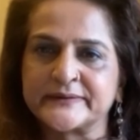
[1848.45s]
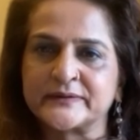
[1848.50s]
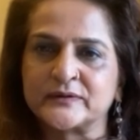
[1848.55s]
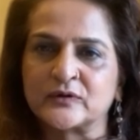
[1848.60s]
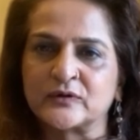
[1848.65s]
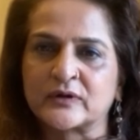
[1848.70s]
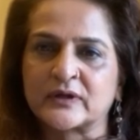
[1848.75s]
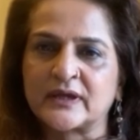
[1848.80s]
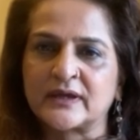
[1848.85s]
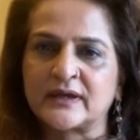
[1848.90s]

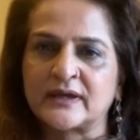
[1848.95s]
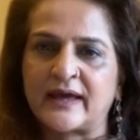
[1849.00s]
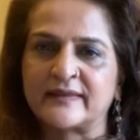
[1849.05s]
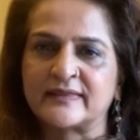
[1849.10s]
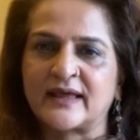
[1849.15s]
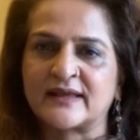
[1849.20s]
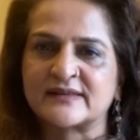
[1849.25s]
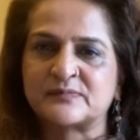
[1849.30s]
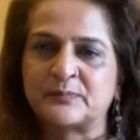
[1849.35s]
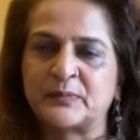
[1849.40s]
Okay. And
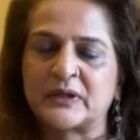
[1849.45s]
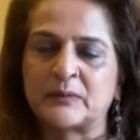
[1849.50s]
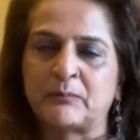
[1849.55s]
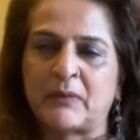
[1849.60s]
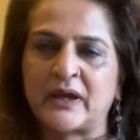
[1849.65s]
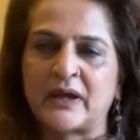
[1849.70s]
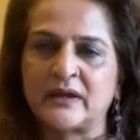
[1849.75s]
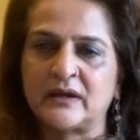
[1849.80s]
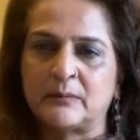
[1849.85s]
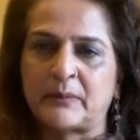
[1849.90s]
that's been
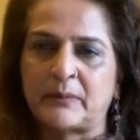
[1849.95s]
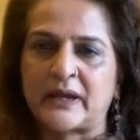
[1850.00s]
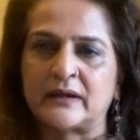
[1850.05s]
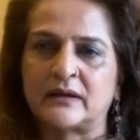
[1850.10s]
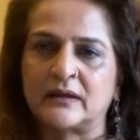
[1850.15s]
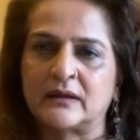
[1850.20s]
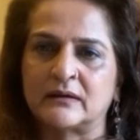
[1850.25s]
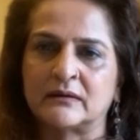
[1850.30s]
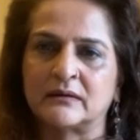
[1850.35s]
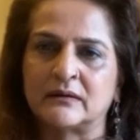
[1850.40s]
my
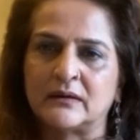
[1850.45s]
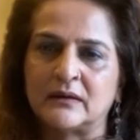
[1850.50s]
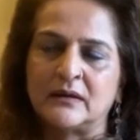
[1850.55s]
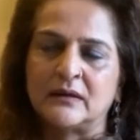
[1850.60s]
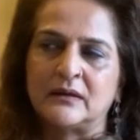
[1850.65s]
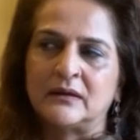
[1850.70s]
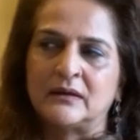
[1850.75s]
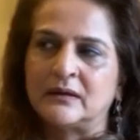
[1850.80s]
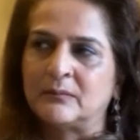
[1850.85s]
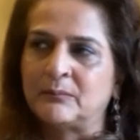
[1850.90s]
abiding,
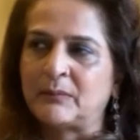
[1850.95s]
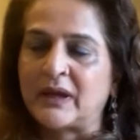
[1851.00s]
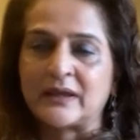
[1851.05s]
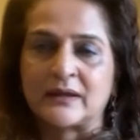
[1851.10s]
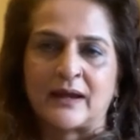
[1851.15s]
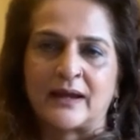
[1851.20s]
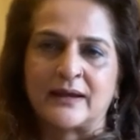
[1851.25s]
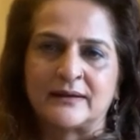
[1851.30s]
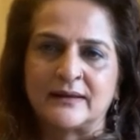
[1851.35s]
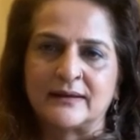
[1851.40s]
my
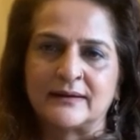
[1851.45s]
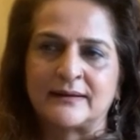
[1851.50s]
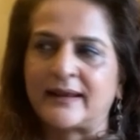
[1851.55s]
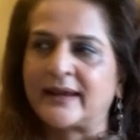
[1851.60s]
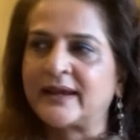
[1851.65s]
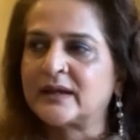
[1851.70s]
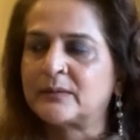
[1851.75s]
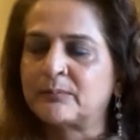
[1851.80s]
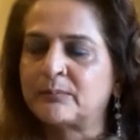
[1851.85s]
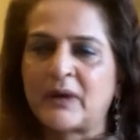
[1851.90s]
guiding
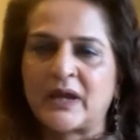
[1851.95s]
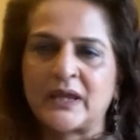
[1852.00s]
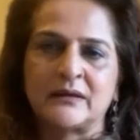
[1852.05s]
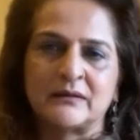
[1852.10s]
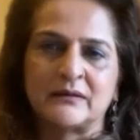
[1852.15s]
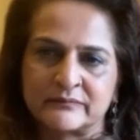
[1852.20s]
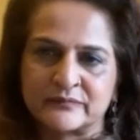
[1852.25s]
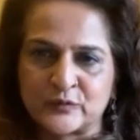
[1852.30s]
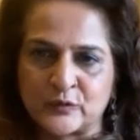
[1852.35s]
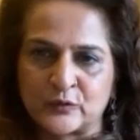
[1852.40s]
light, my
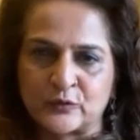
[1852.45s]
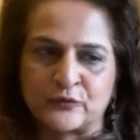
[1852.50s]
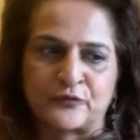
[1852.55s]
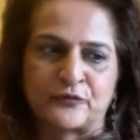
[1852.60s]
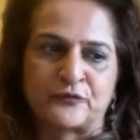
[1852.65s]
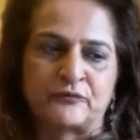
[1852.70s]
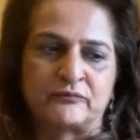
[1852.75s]
sort of